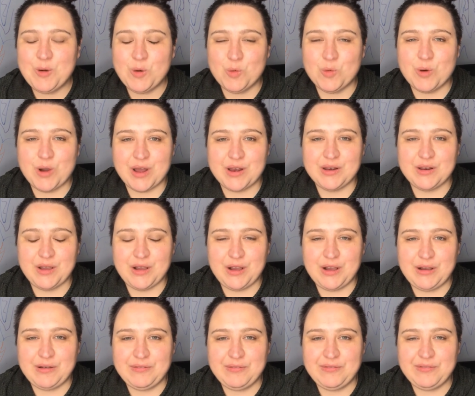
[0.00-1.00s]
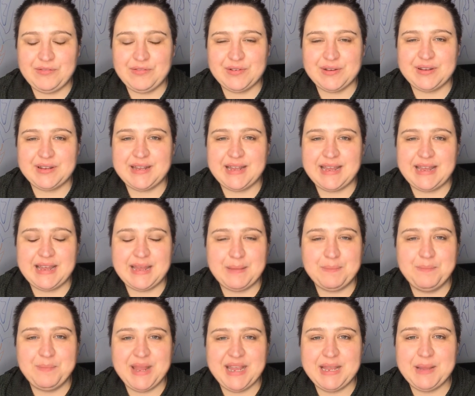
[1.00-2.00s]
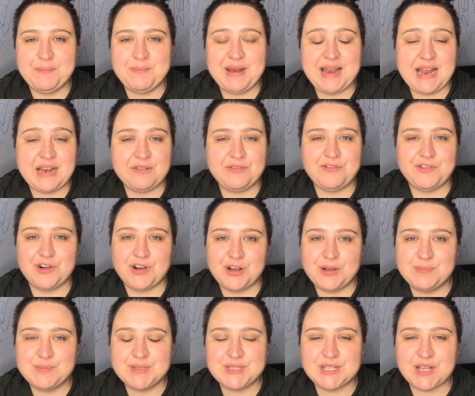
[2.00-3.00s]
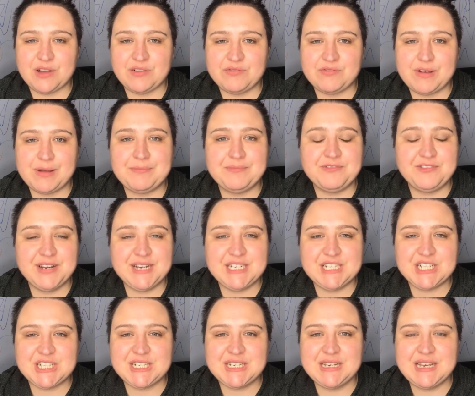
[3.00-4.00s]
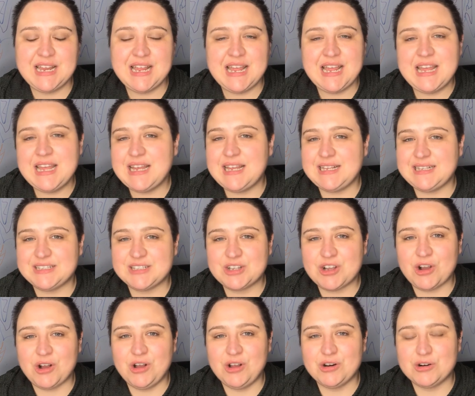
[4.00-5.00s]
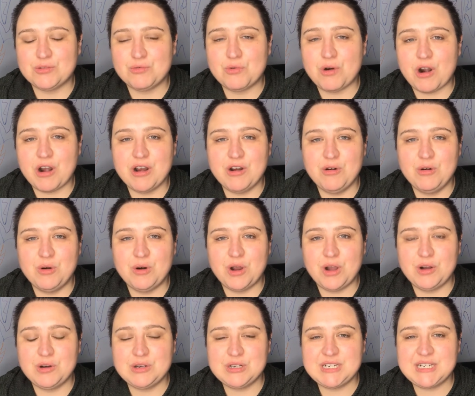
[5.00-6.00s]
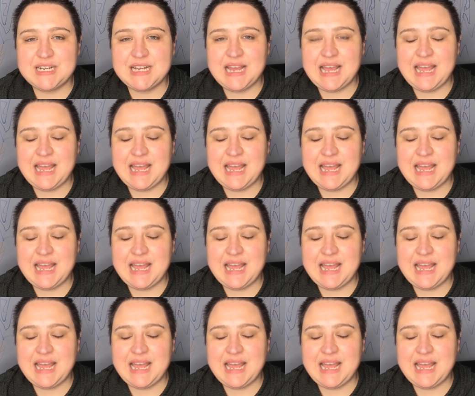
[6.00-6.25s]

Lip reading: One of the big platforms of web fiction, it's called Royal Road,